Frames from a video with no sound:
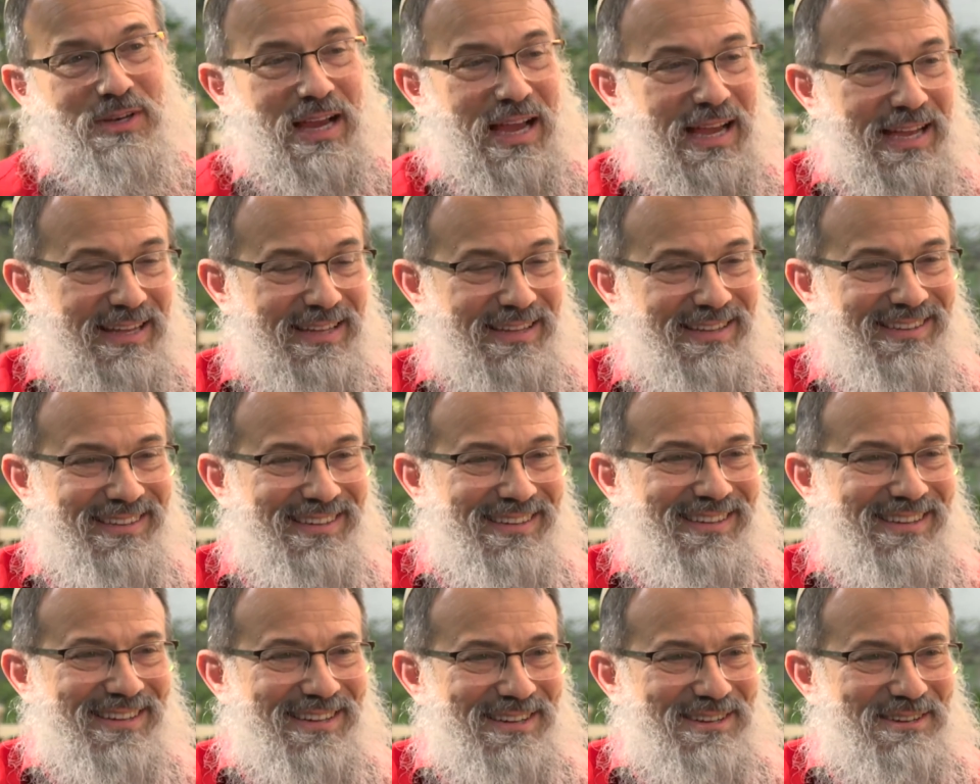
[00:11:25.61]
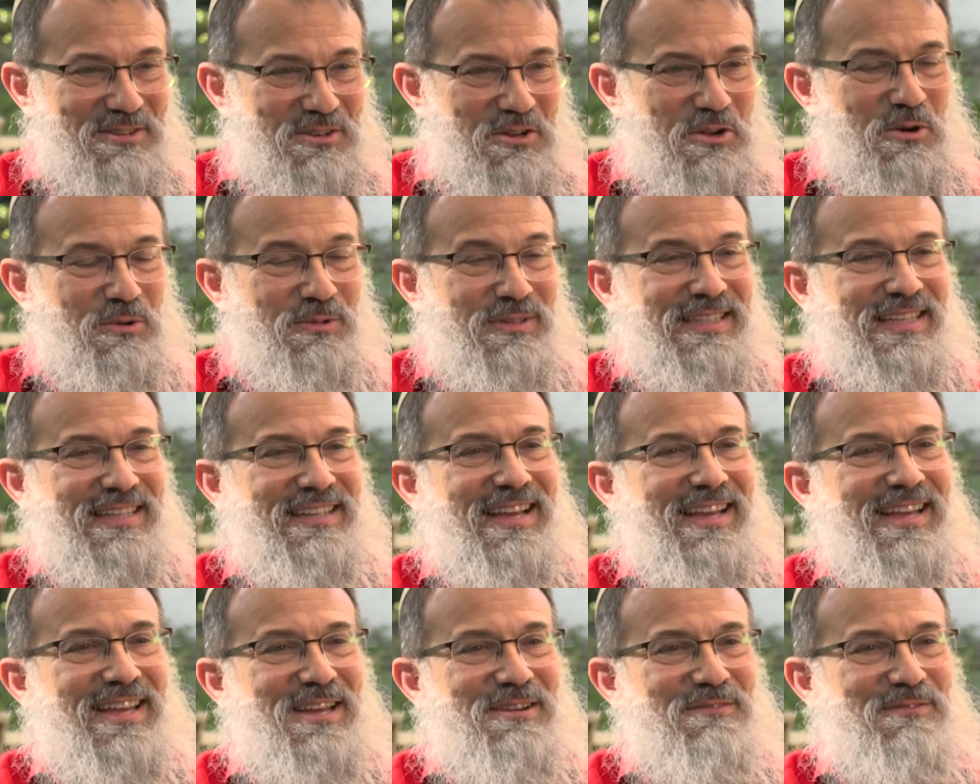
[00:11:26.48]
I know
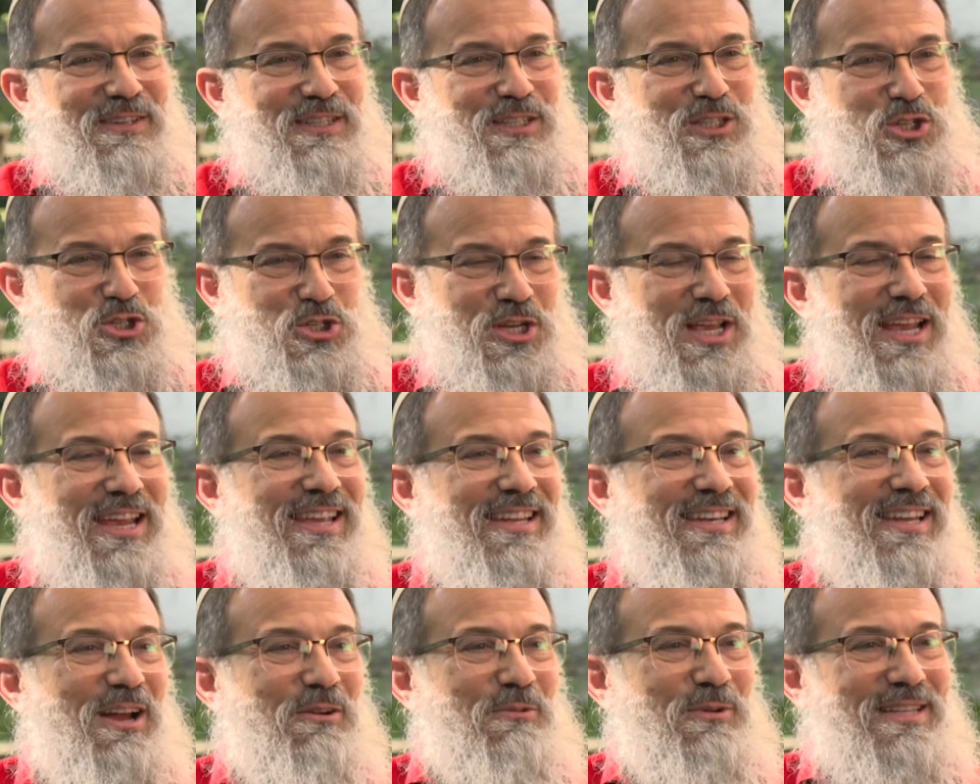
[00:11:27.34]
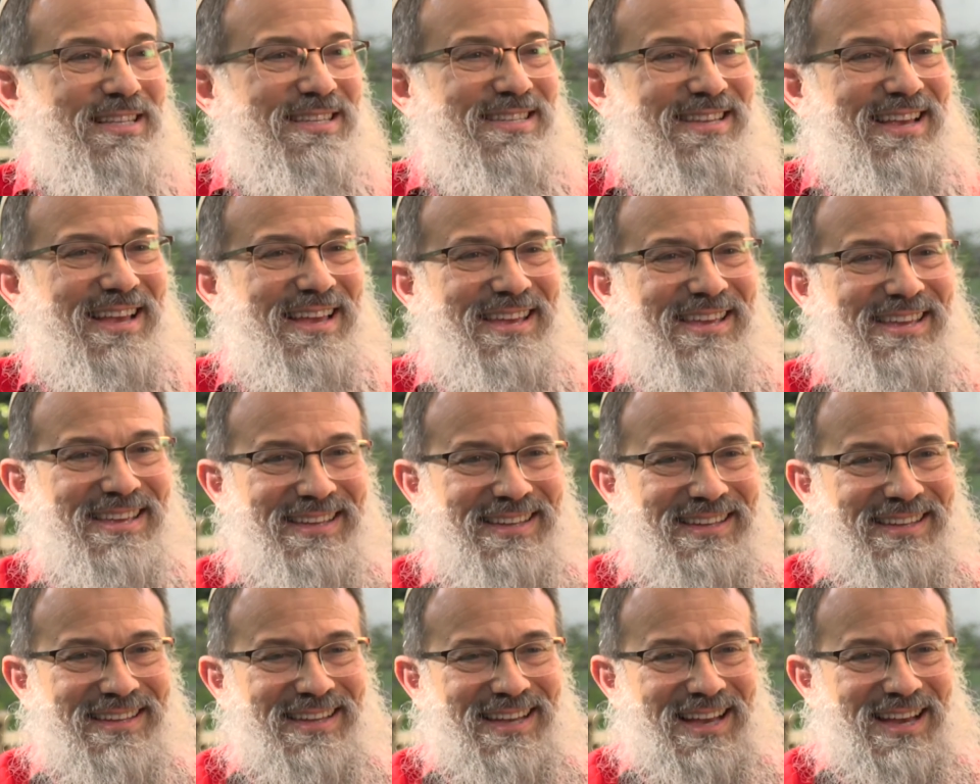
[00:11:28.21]
today of a chain, I would say,
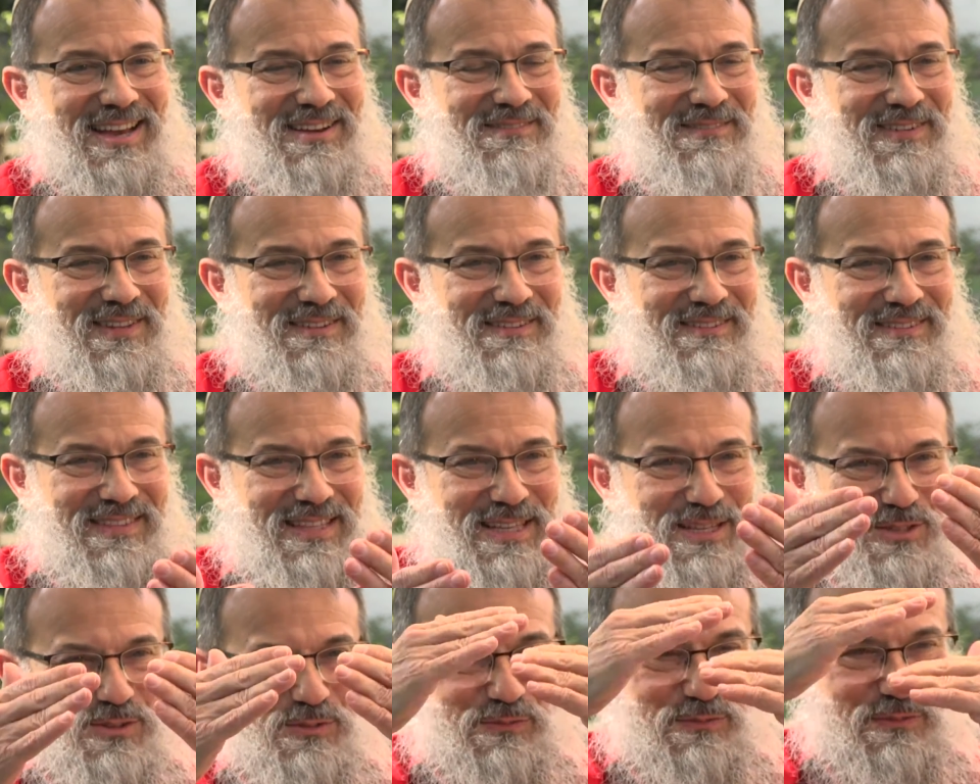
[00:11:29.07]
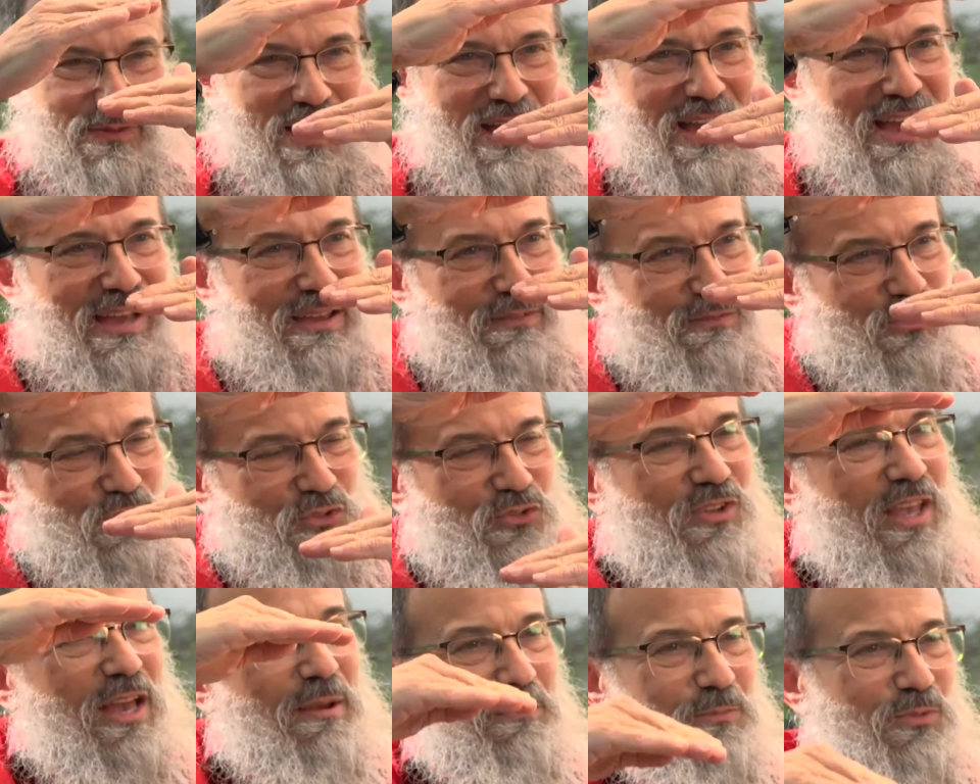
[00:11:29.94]
of at least 5
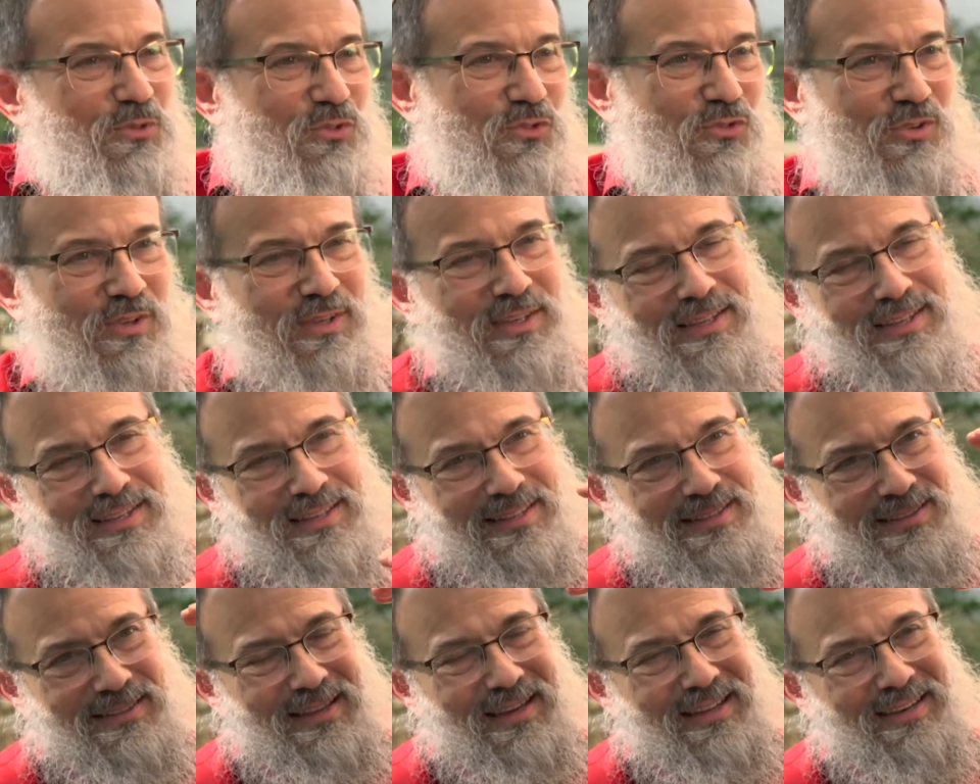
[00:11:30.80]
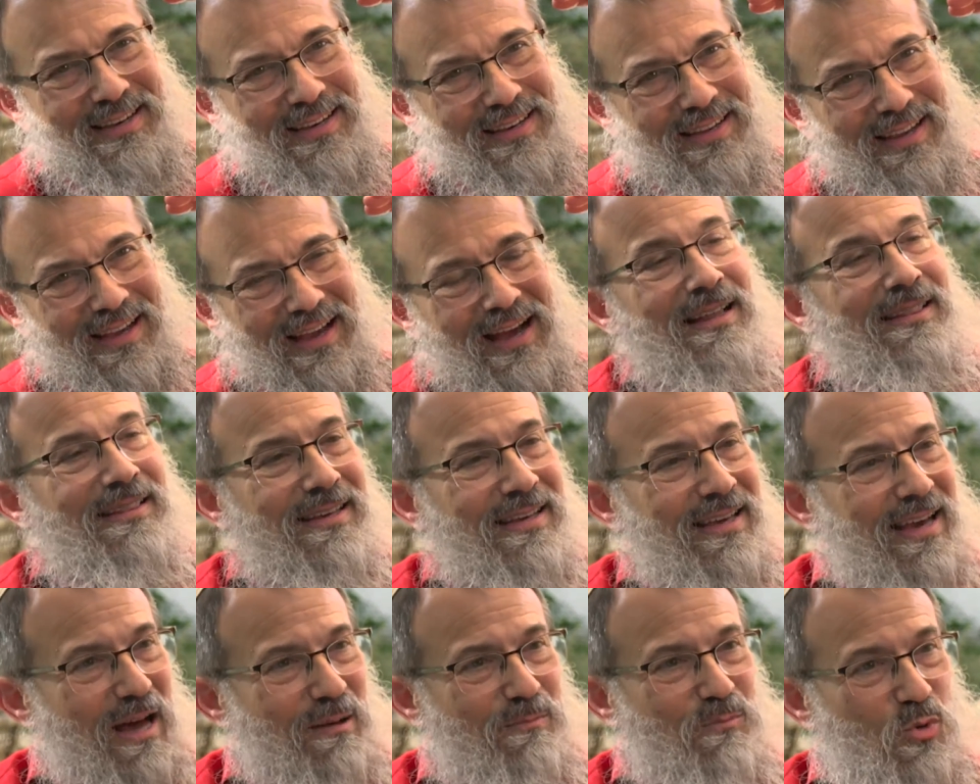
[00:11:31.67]
steps that
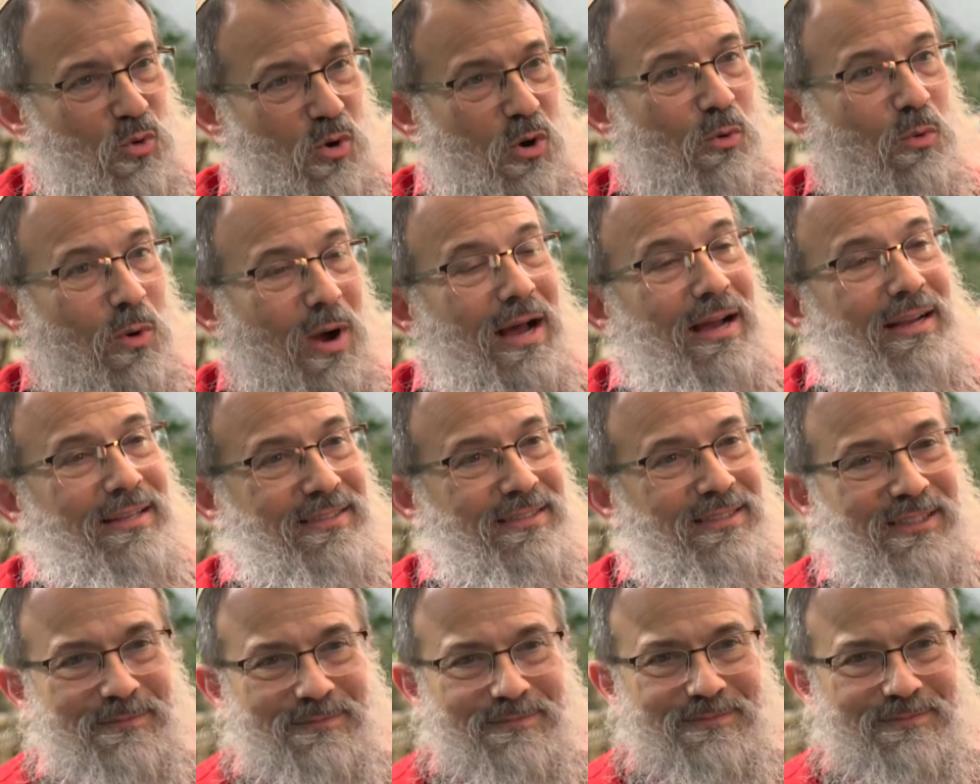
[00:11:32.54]
Ali Abu Awad,